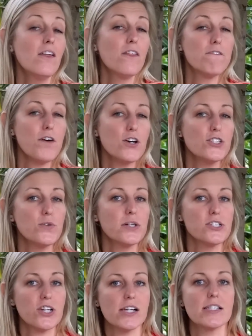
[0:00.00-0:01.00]
the folks who
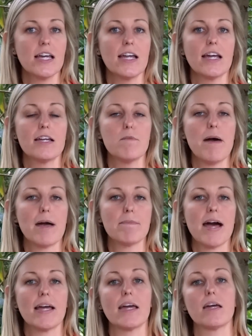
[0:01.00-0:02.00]
are just getting into
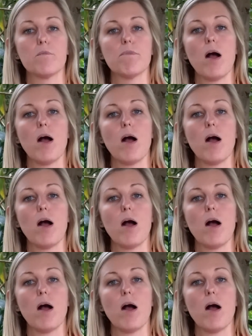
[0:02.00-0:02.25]
backpacking can